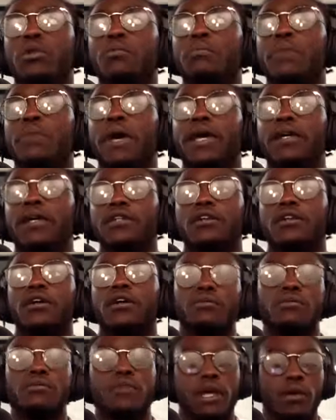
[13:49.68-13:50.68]
when banks
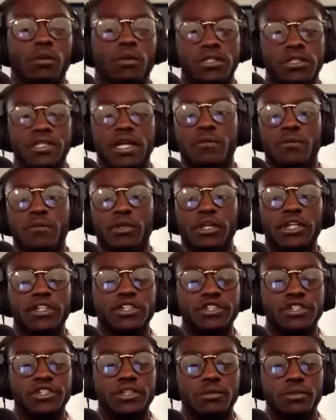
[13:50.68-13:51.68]
are, what does that
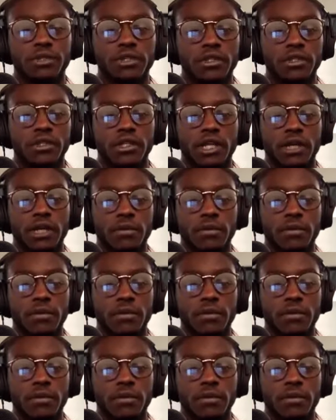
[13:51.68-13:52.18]
relationship really look like?